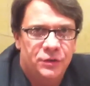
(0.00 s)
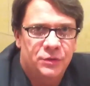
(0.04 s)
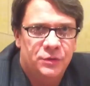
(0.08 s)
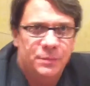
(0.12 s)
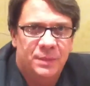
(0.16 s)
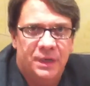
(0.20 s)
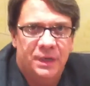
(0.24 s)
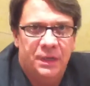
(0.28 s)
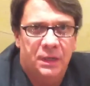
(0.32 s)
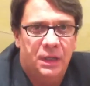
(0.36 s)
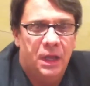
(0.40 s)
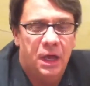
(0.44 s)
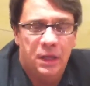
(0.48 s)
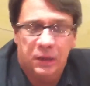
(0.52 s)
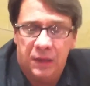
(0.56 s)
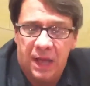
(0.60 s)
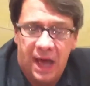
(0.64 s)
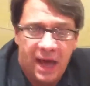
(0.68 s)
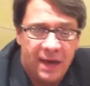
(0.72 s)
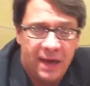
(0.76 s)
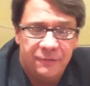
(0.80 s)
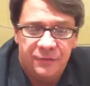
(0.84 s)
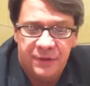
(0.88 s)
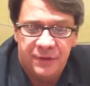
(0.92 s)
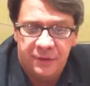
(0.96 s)
there's been a
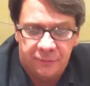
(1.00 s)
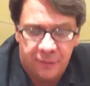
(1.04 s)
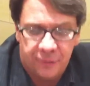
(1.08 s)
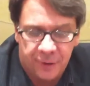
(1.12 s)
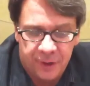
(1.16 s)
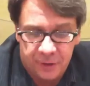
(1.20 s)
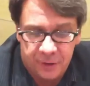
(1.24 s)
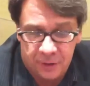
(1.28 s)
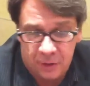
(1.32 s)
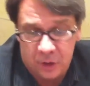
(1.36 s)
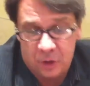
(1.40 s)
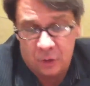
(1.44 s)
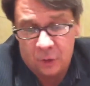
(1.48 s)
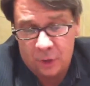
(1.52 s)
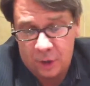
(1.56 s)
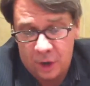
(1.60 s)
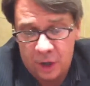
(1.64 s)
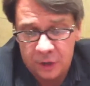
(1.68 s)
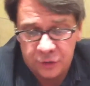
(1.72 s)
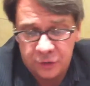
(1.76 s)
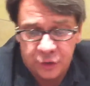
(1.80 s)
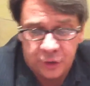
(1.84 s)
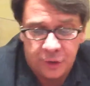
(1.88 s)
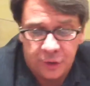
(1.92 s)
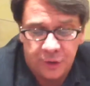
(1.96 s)
lot of different or
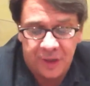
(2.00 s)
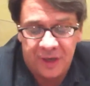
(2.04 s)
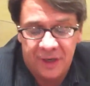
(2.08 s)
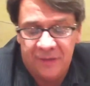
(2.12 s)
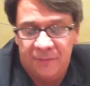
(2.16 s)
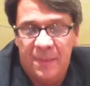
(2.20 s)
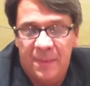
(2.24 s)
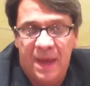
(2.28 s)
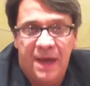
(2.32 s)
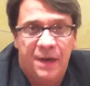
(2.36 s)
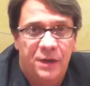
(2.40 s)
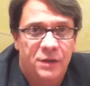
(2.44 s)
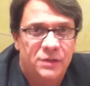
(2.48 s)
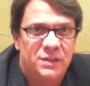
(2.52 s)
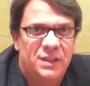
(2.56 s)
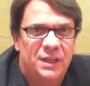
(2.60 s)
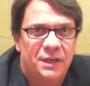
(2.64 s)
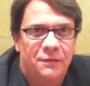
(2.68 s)
alternative metals